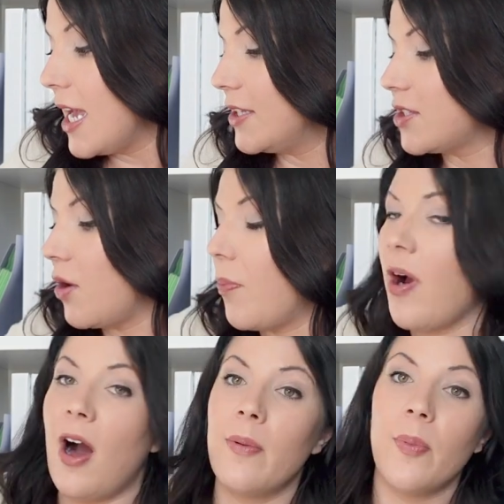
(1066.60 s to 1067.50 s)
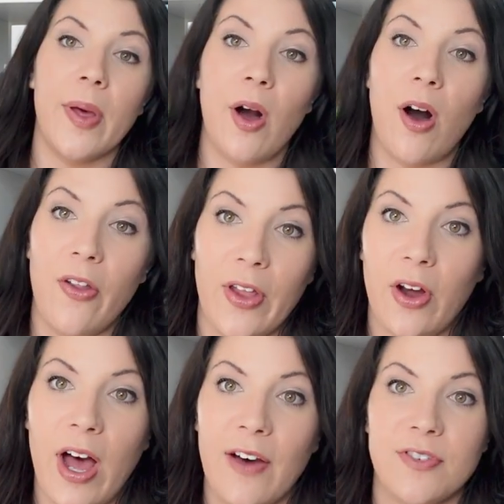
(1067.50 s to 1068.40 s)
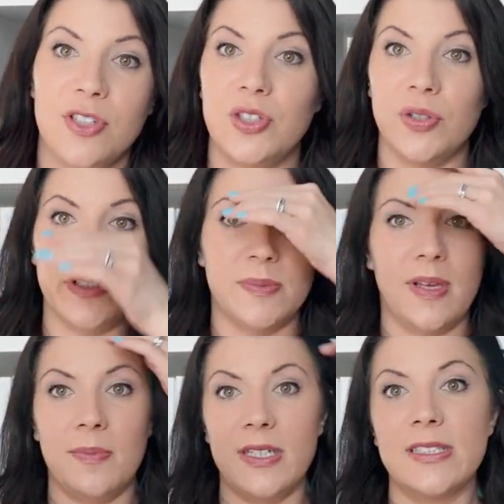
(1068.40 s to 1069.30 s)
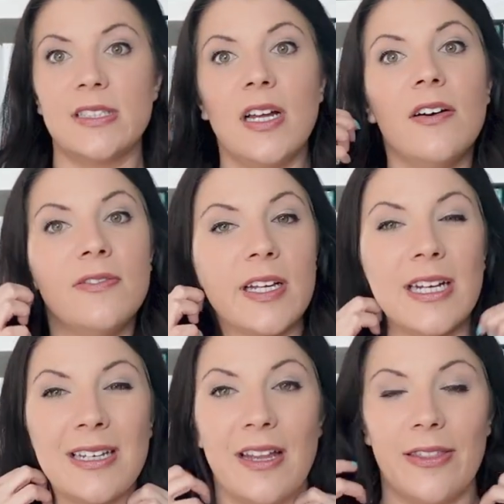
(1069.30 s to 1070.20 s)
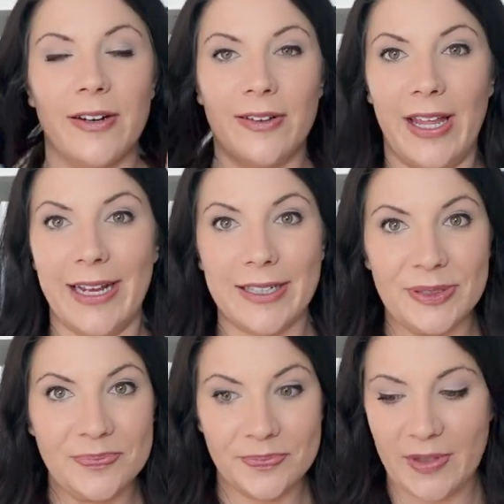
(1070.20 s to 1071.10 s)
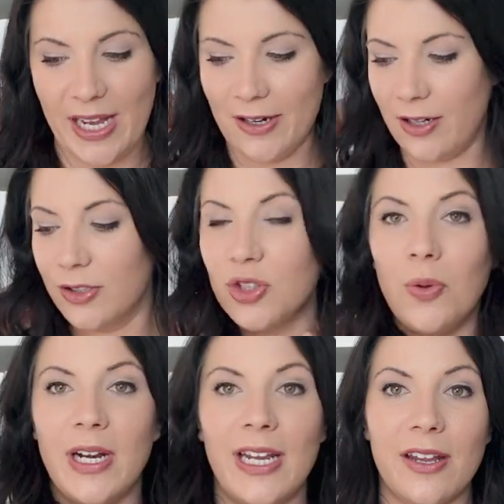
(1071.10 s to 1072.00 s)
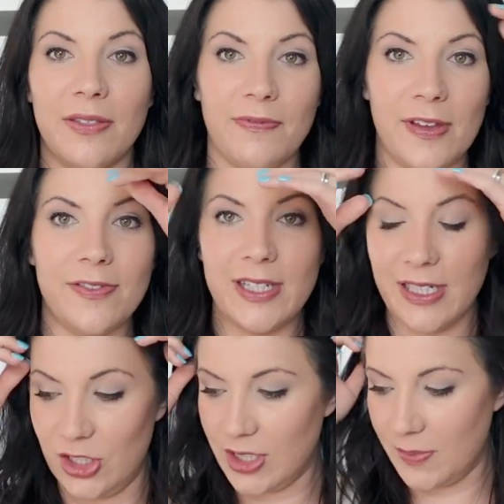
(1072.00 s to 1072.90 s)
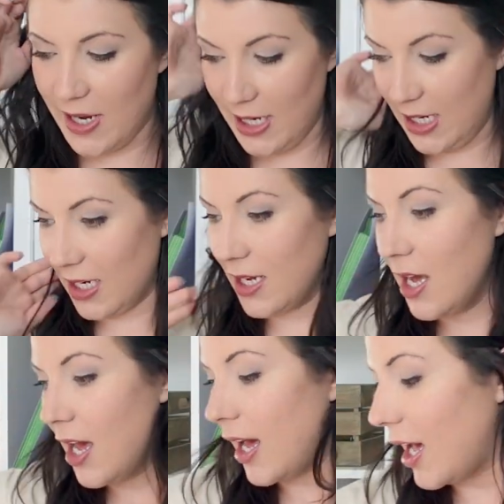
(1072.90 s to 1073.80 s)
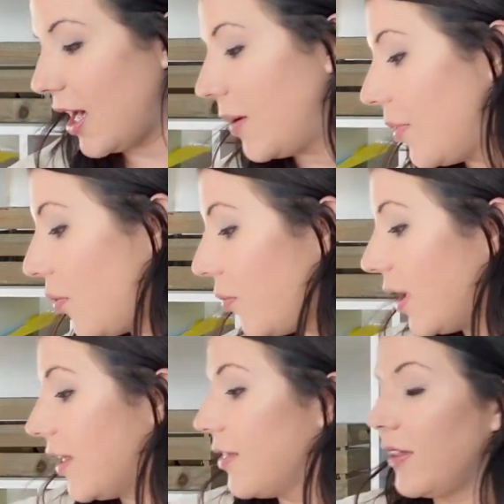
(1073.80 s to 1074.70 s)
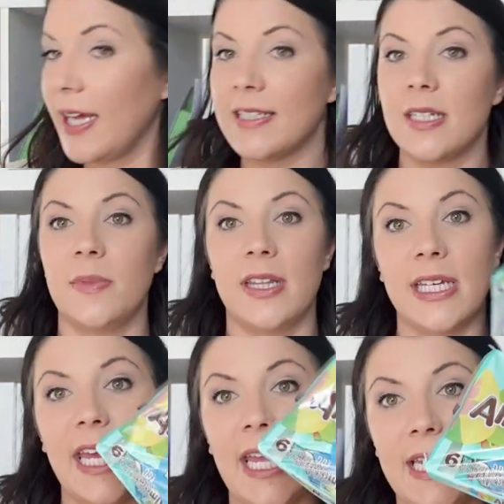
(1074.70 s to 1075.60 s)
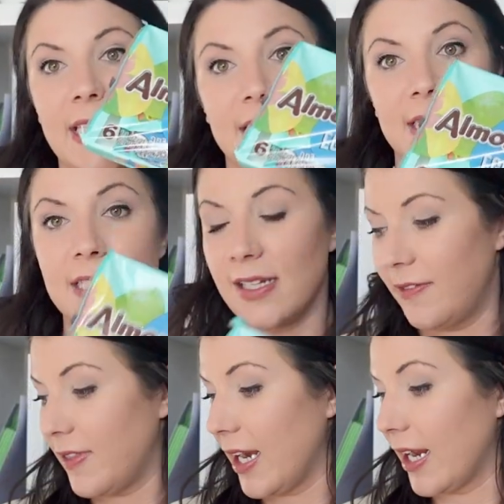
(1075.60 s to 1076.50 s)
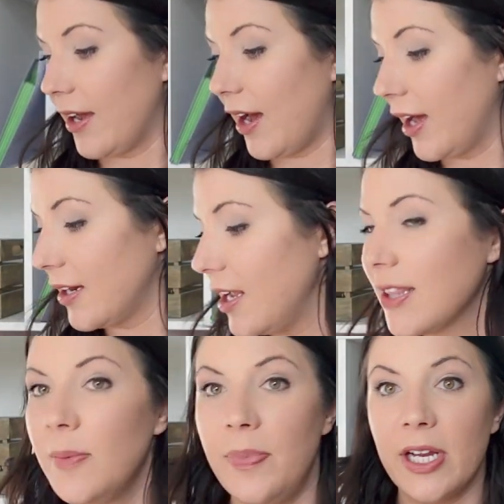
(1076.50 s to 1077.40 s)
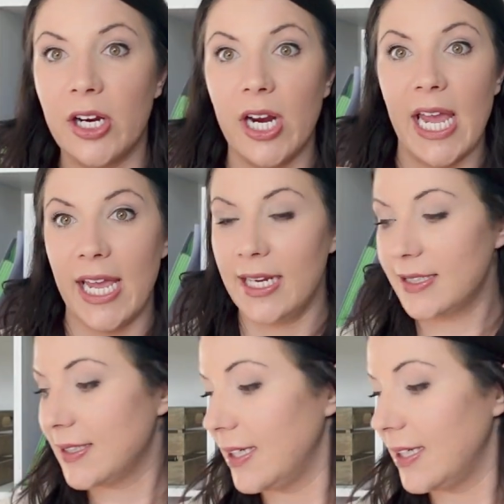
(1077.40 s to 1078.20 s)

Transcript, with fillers: And so probably all that I'll have to do is maybe stuff like another, like, I don't know, 20 to 50, just depending, with like some of the candies and stuff that I got, the bigger eggs.